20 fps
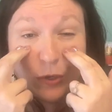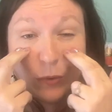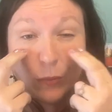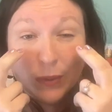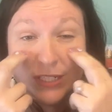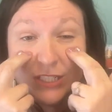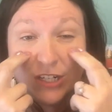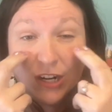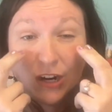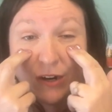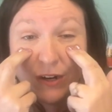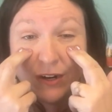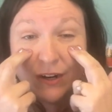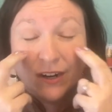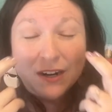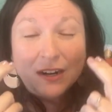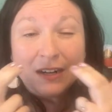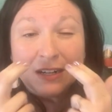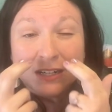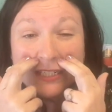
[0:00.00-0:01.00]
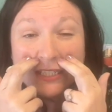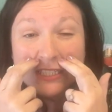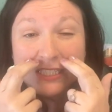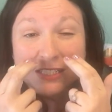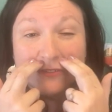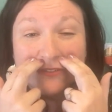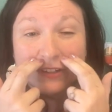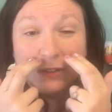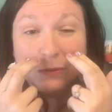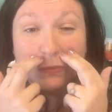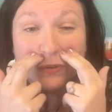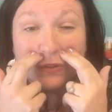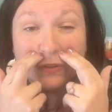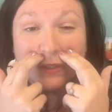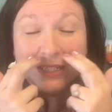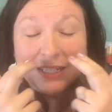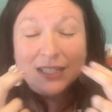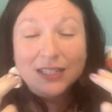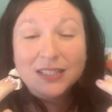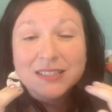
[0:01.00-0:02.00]
which are different
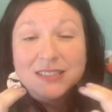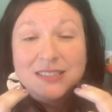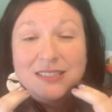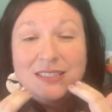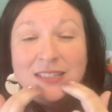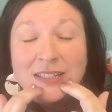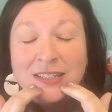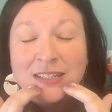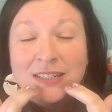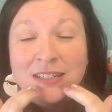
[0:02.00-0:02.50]
points